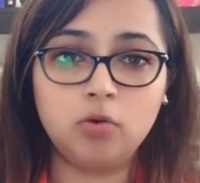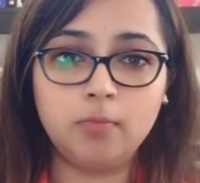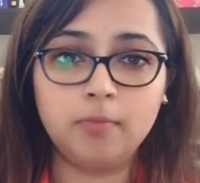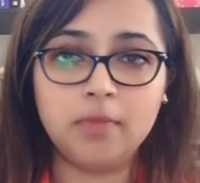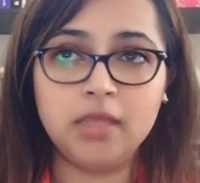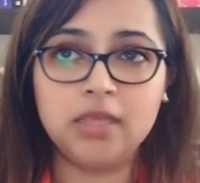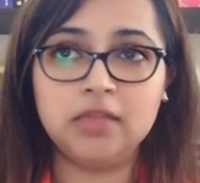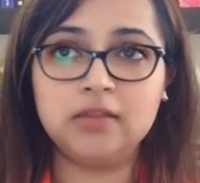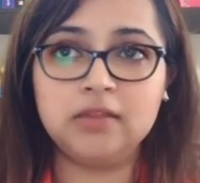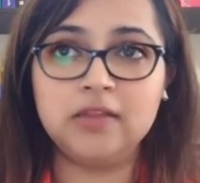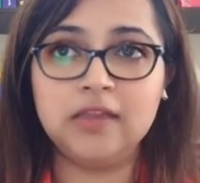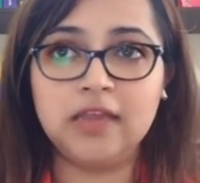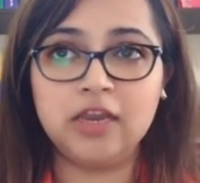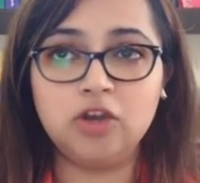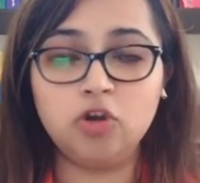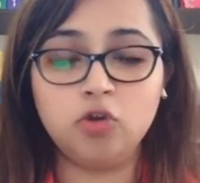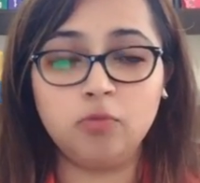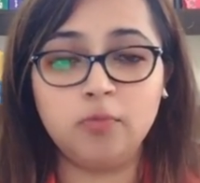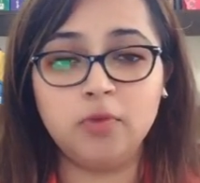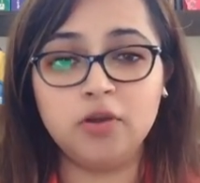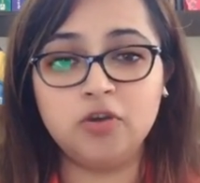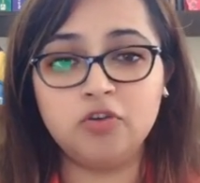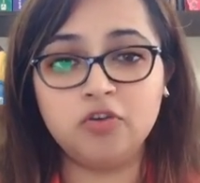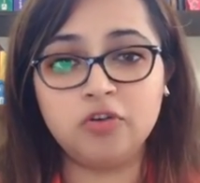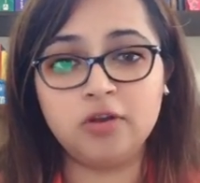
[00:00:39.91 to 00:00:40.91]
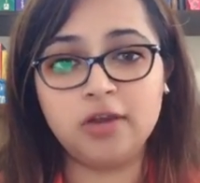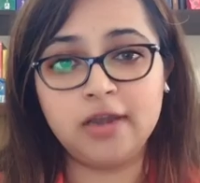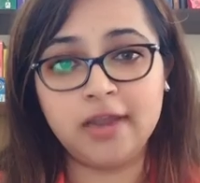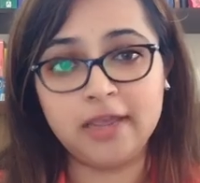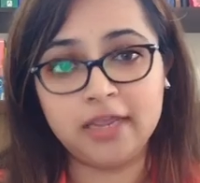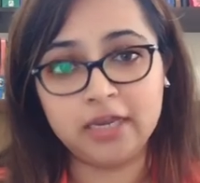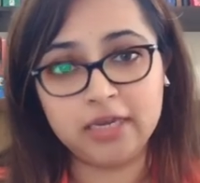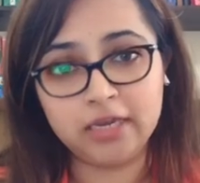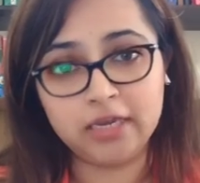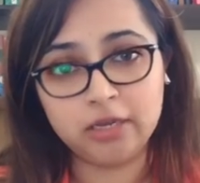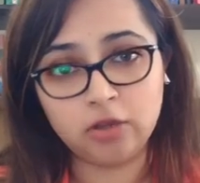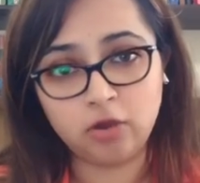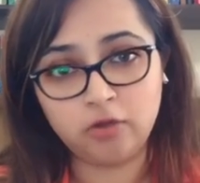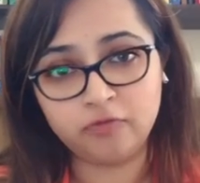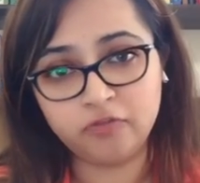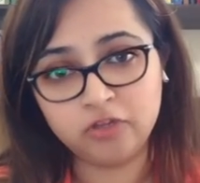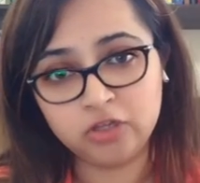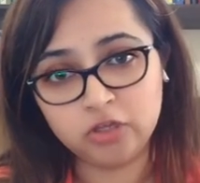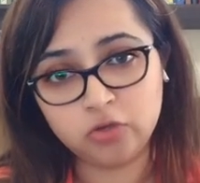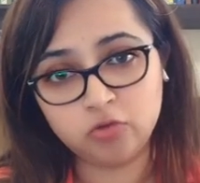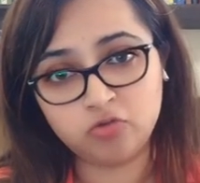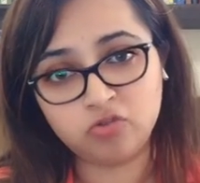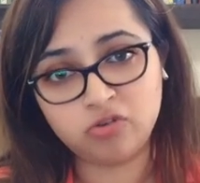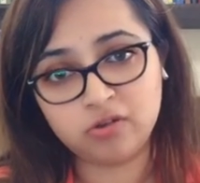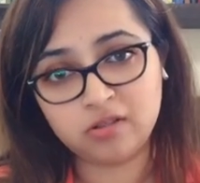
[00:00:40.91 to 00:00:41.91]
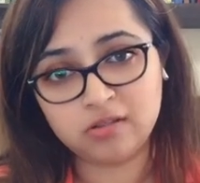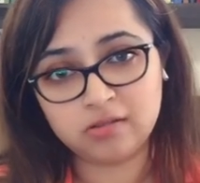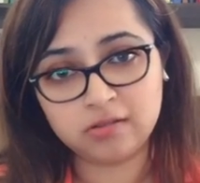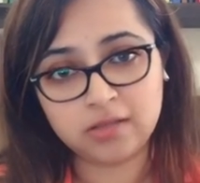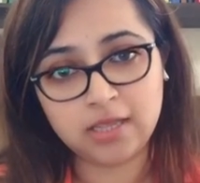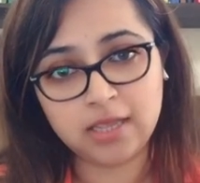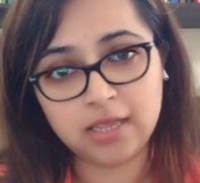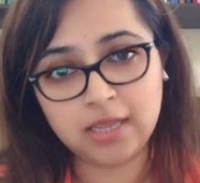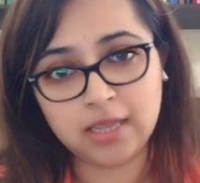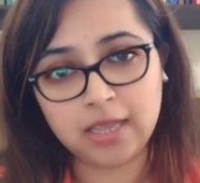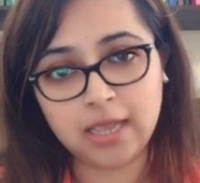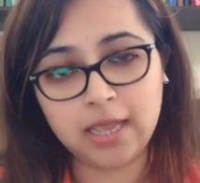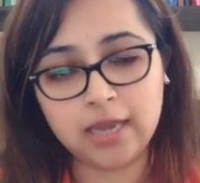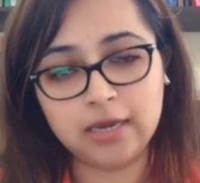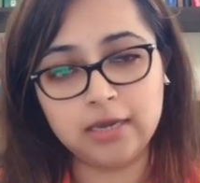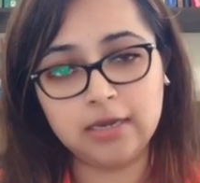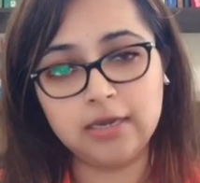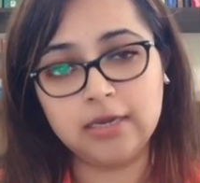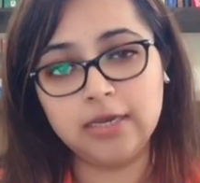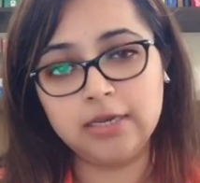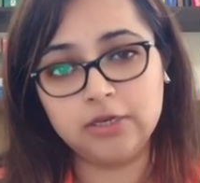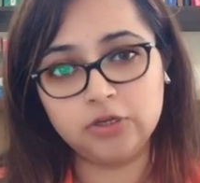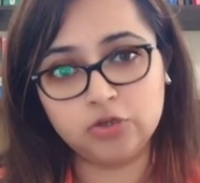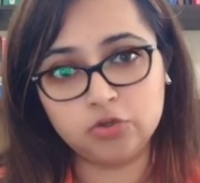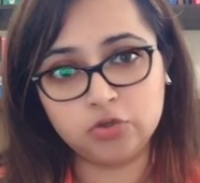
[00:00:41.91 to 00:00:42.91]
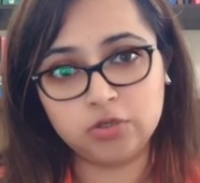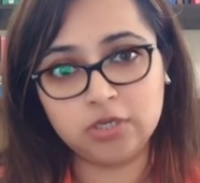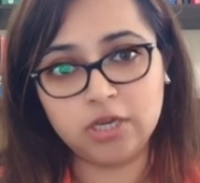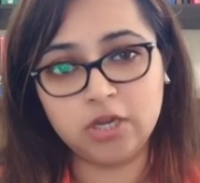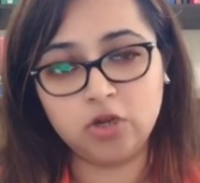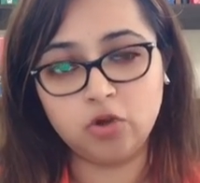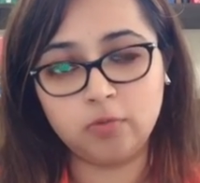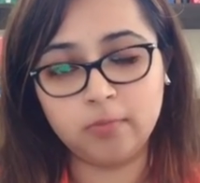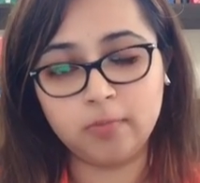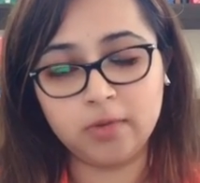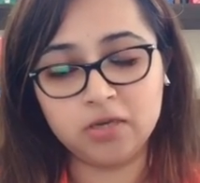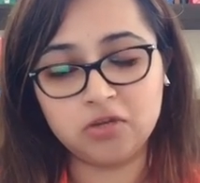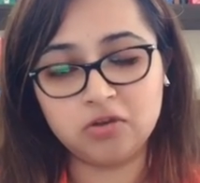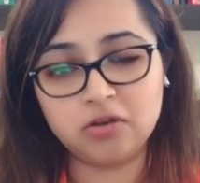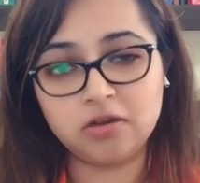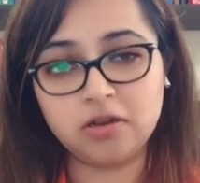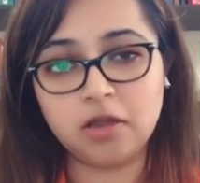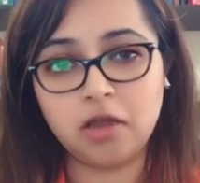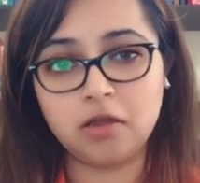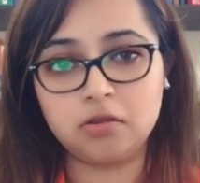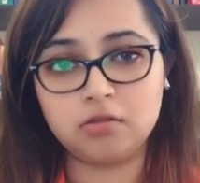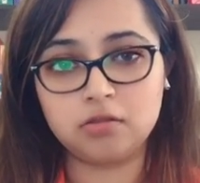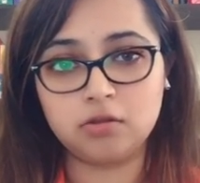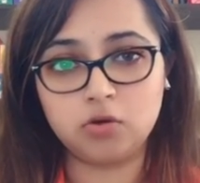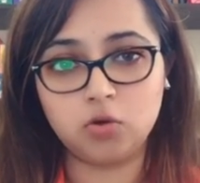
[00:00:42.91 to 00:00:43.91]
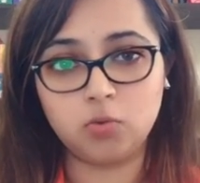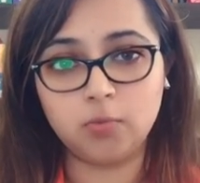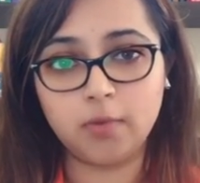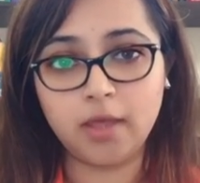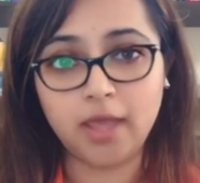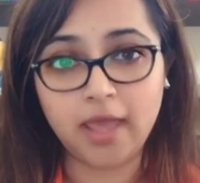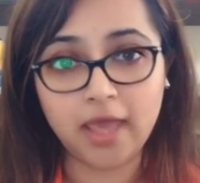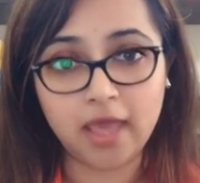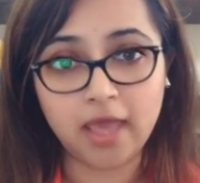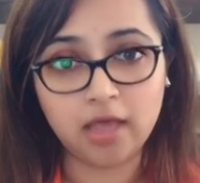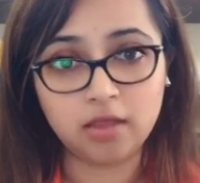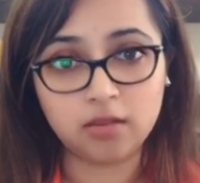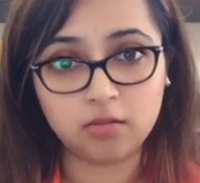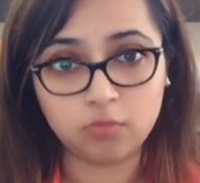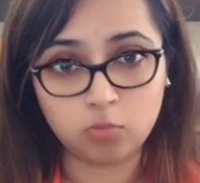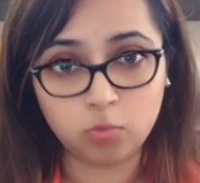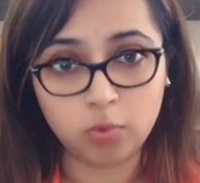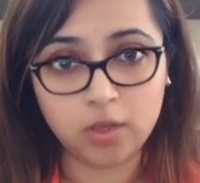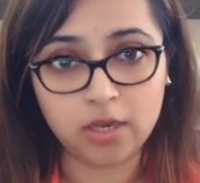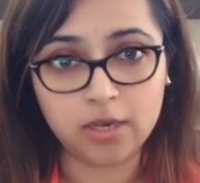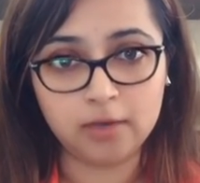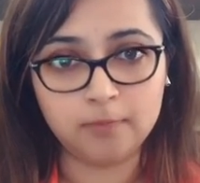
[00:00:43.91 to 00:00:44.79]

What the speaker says: make the endometrial lining of the uterus thick and lead to the endometrial carcinoma as well.